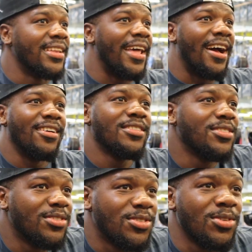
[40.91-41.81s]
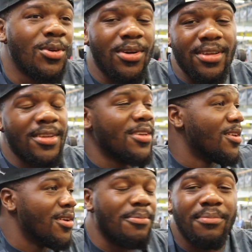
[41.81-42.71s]
Now,
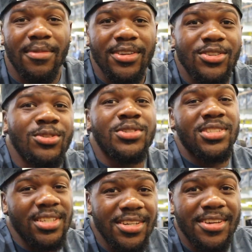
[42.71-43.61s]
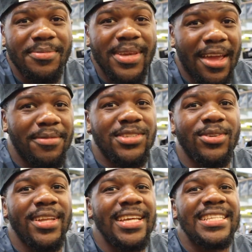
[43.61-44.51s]
you should be able
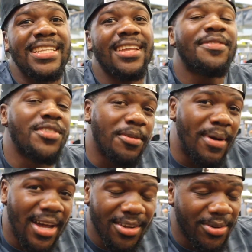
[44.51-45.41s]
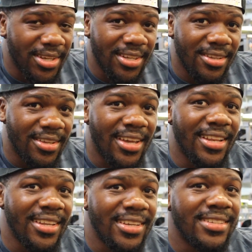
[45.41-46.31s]
to at least lift your body weight, at
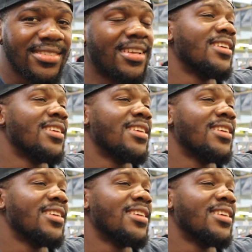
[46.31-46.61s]
least.